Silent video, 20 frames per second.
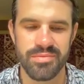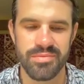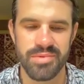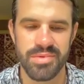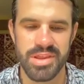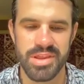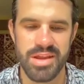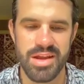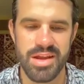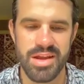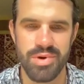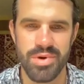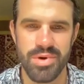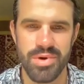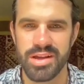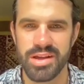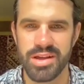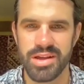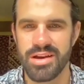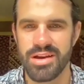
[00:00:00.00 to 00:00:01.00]
But then
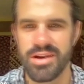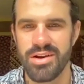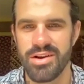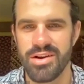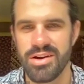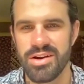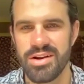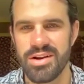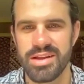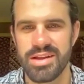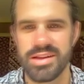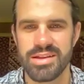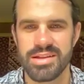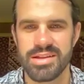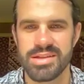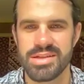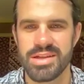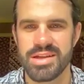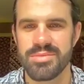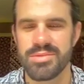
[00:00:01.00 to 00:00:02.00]
bringing the art and
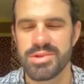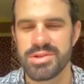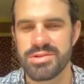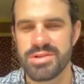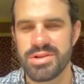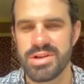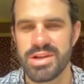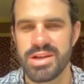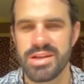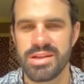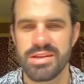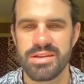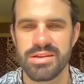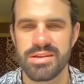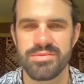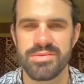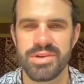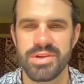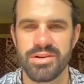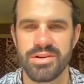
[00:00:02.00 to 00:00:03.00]
this imagery,
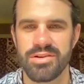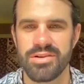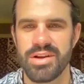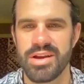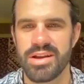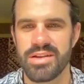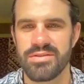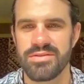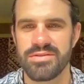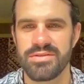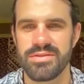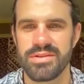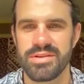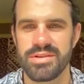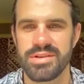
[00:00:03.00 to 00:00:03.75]
the creative